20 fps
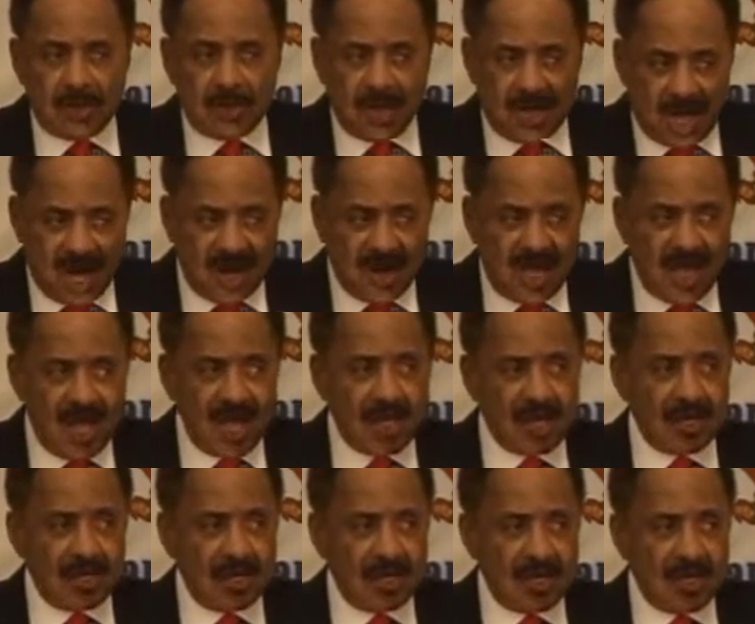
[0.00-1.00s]
They're not
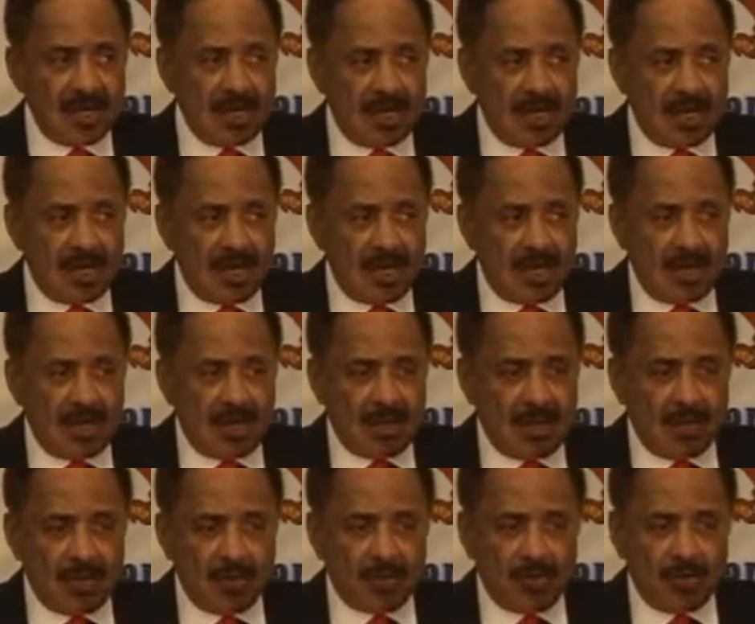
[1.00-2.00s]
here
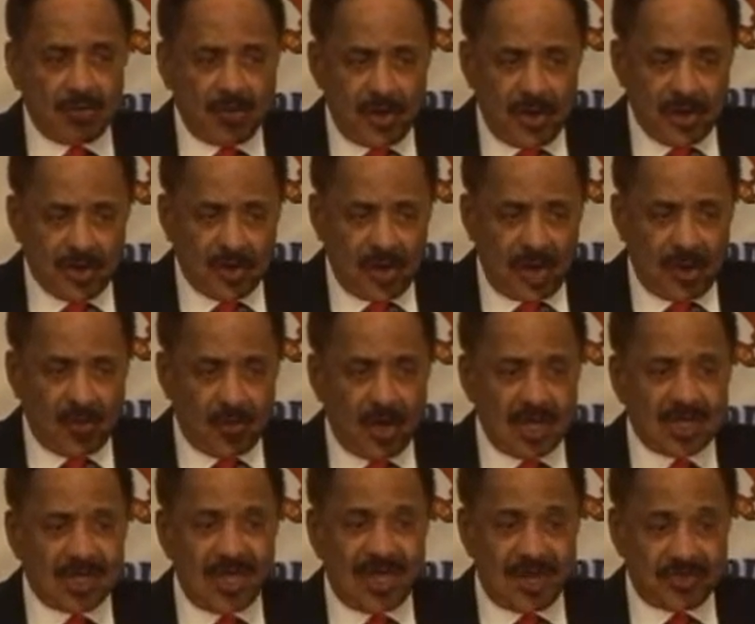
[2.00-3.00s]
to appreciate
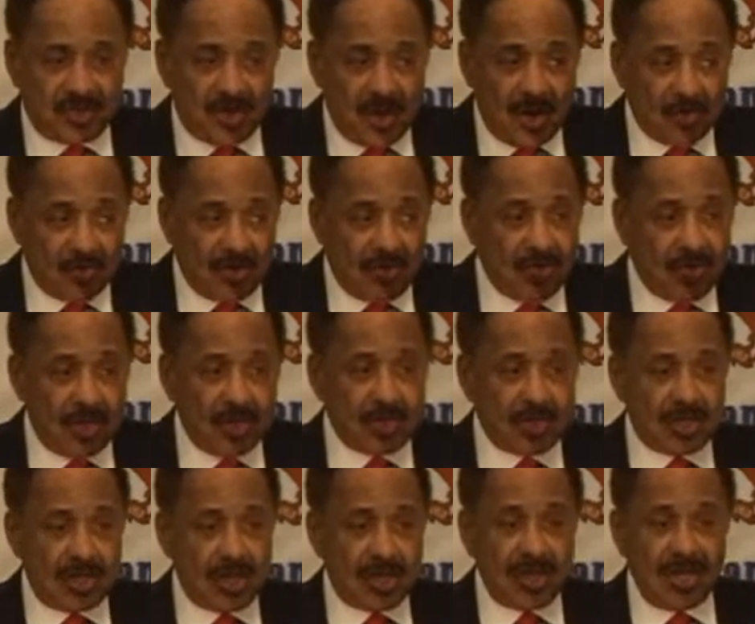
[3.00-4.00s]
what they've
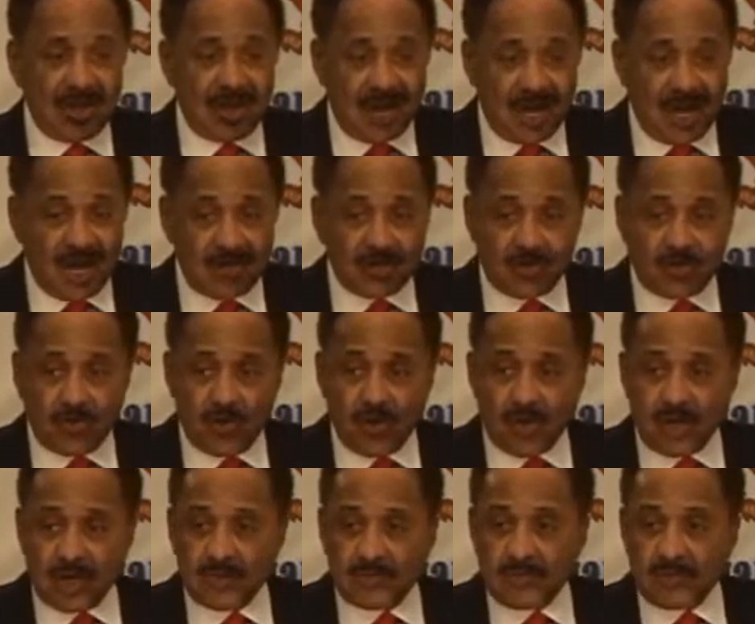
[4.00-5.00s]
sacrificed their lives for.
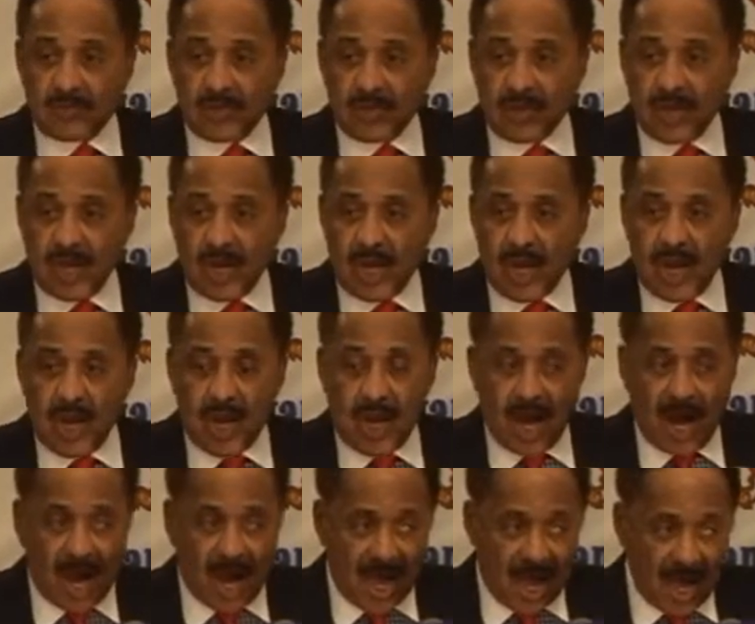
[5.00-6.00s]

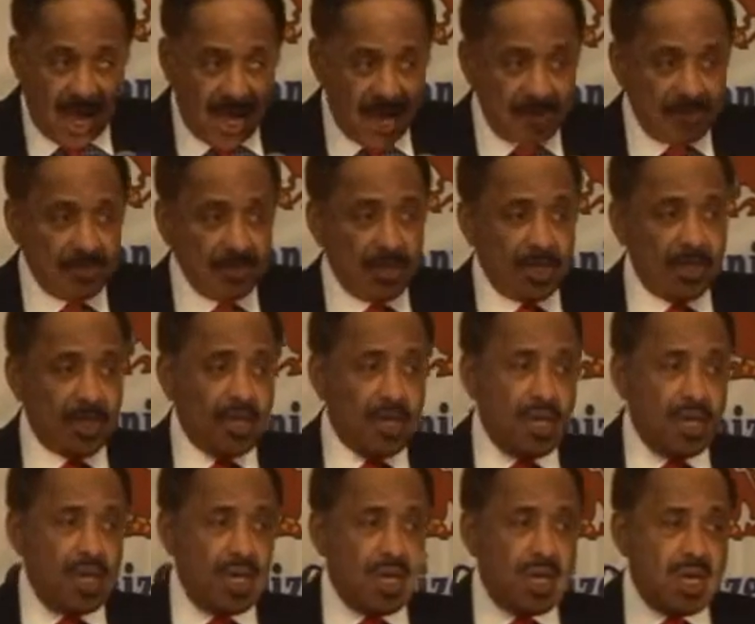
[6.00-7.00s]
I am,
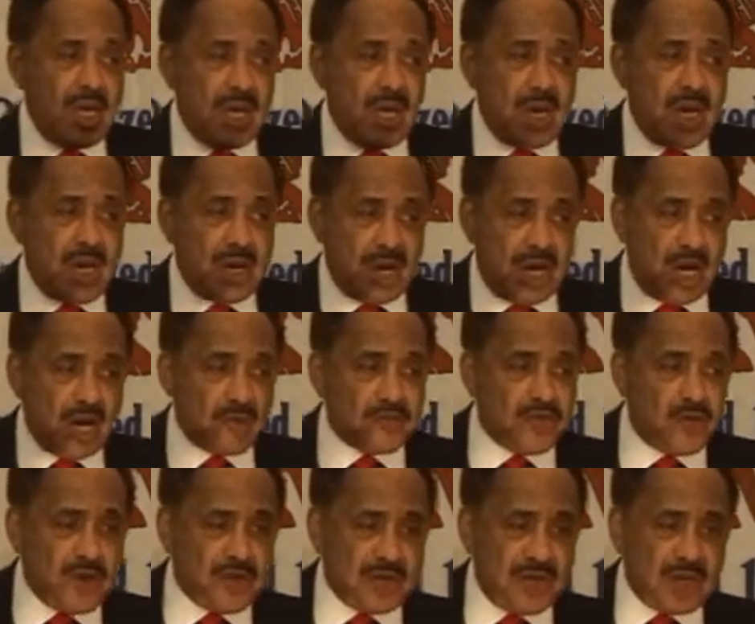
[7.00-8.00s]
and I
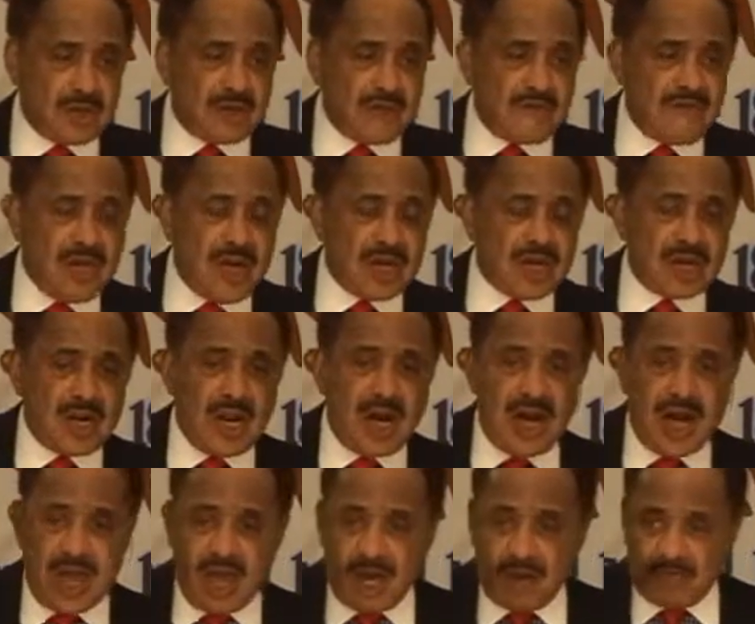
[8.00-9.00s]
appreciate the fact that I
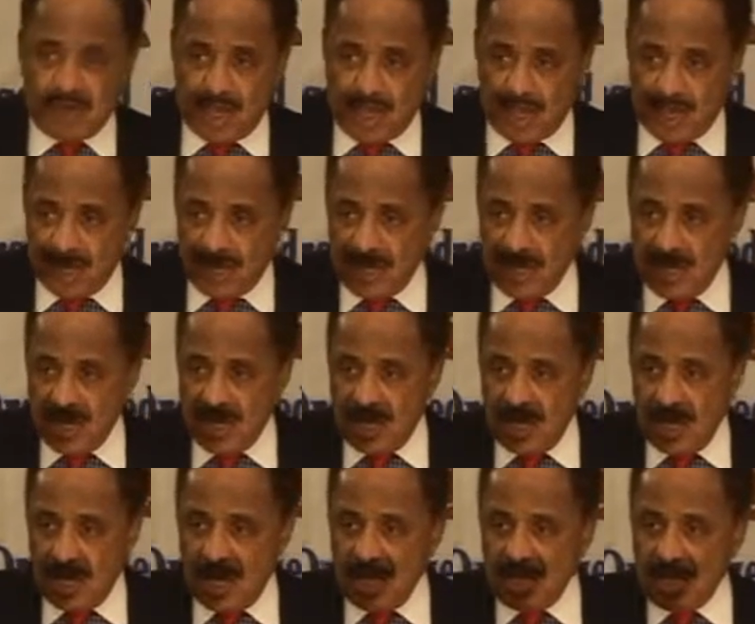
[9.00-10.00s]
am here
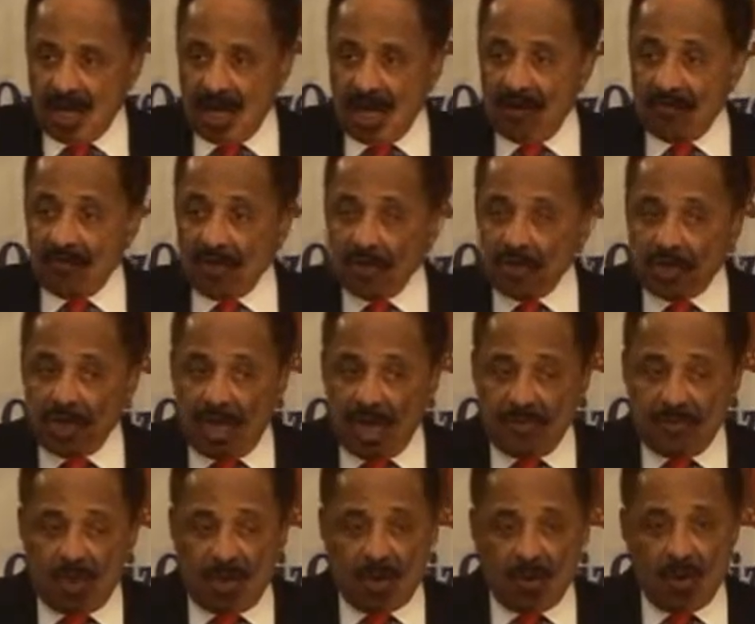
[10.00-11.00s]
and that I've received
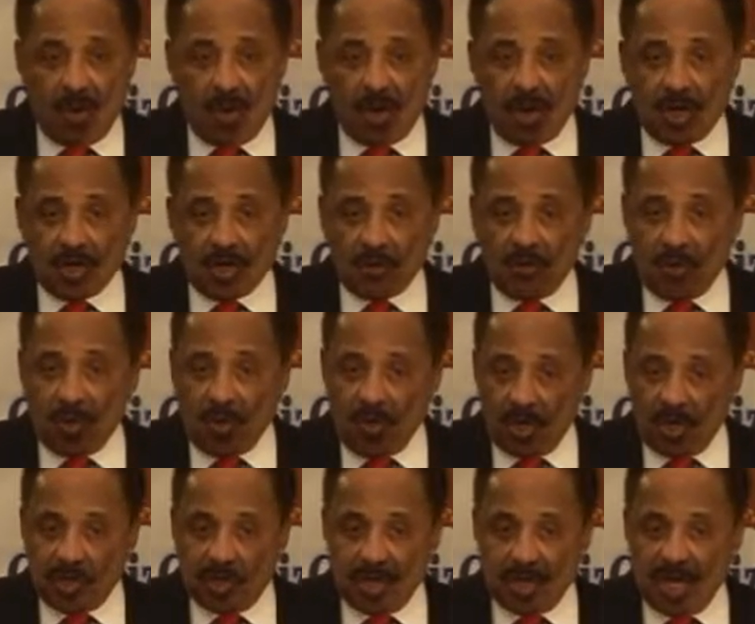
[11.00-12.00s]
the awards, but
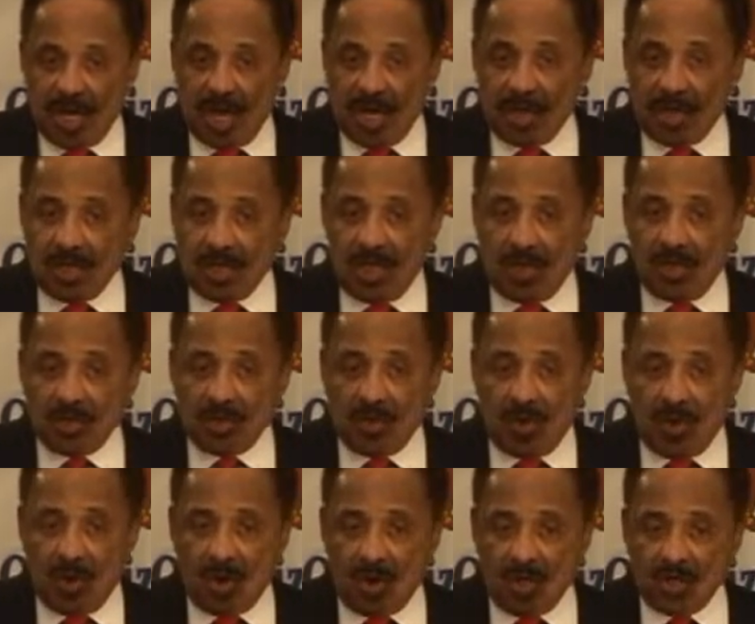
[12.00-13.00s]
once again, these
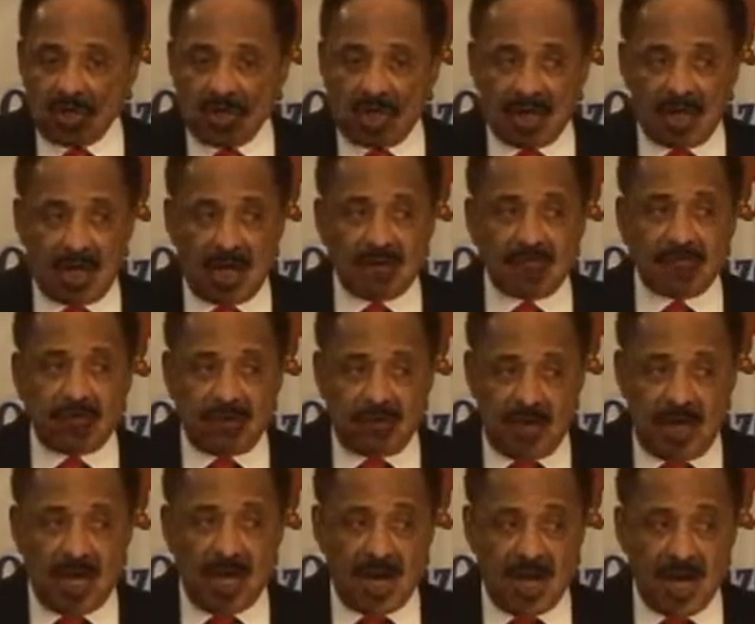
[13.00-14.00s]
awards are not for
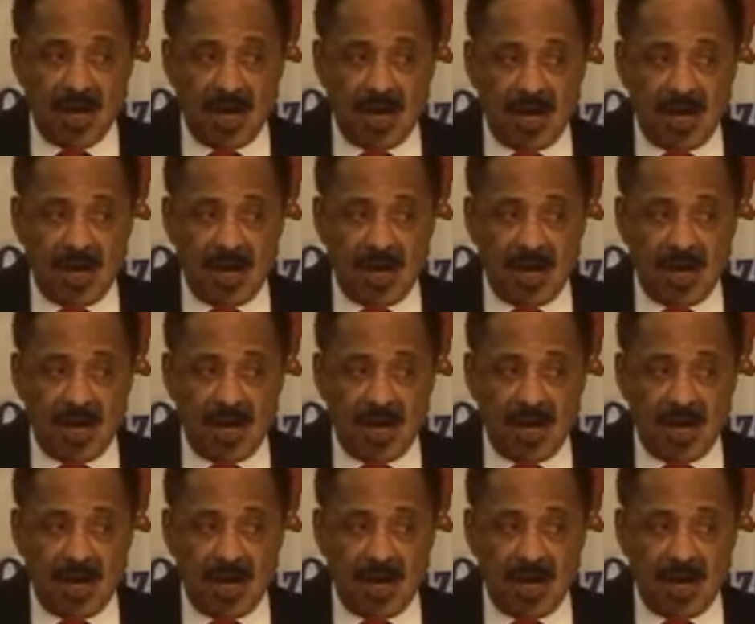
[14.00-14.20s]
me.